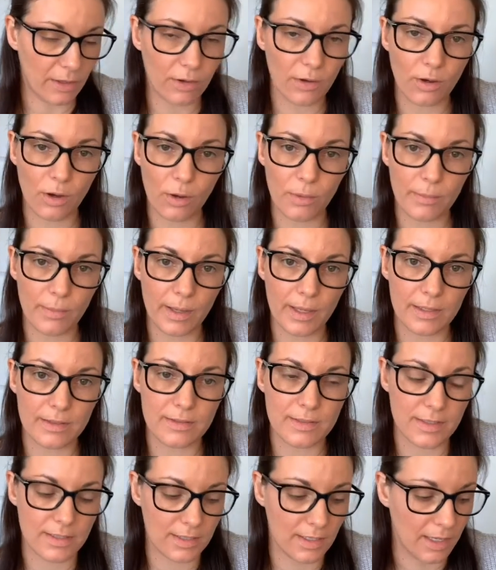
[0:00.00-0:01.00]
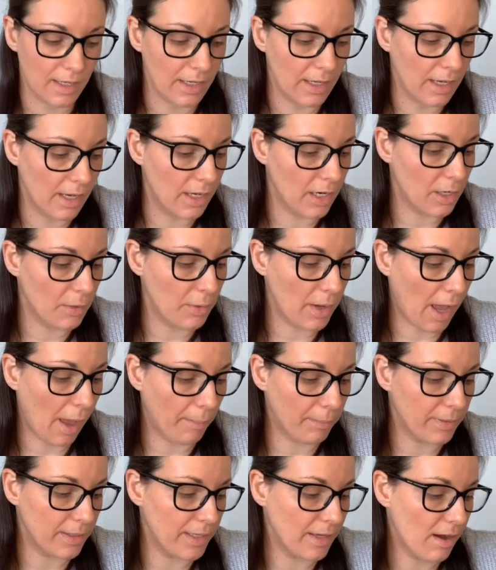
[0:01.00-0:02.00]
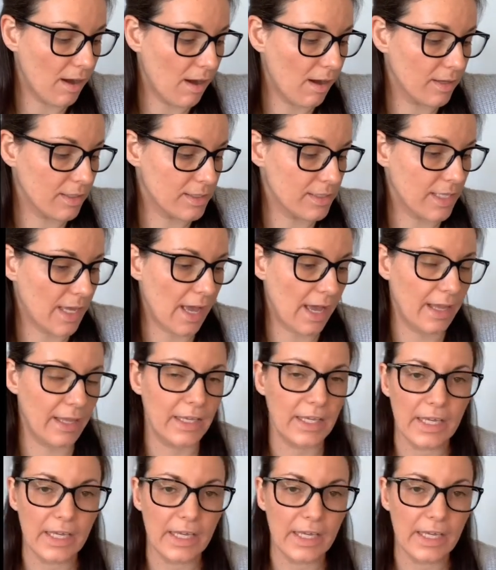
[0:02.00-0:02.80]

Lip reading: comments, and I will happily ask that.